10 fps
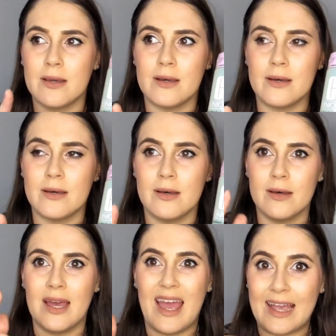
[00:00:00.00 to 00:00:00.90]
a
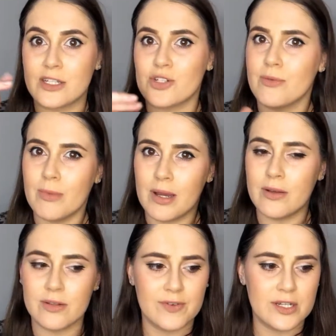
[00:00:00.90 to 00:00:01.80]
extra
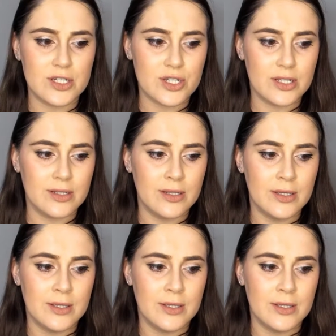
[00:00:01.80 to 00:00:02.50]
mild version.